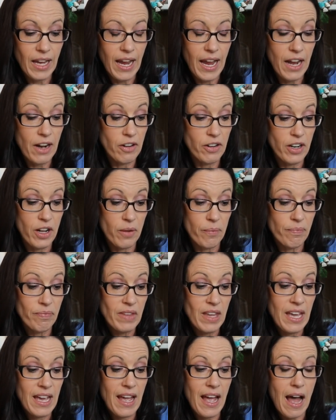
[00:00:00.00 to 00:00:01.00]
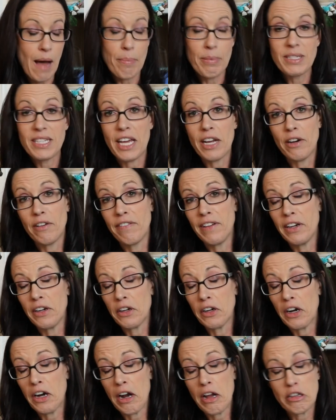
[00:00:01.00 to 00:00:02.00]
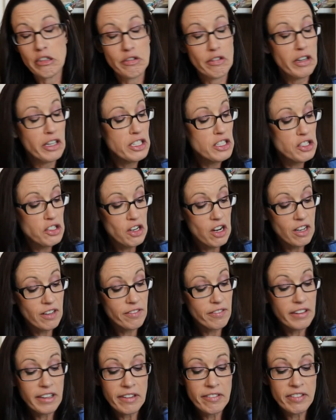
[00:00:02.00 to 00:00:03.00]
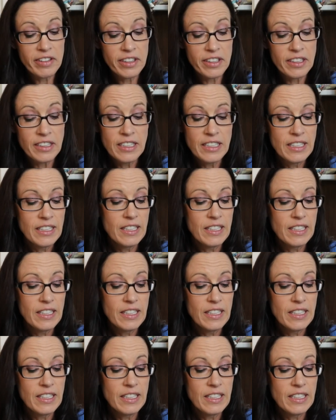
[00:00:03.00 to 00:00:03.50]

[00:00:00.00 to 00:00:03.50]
I don't know. Apple cider vinegar has very strong flavor.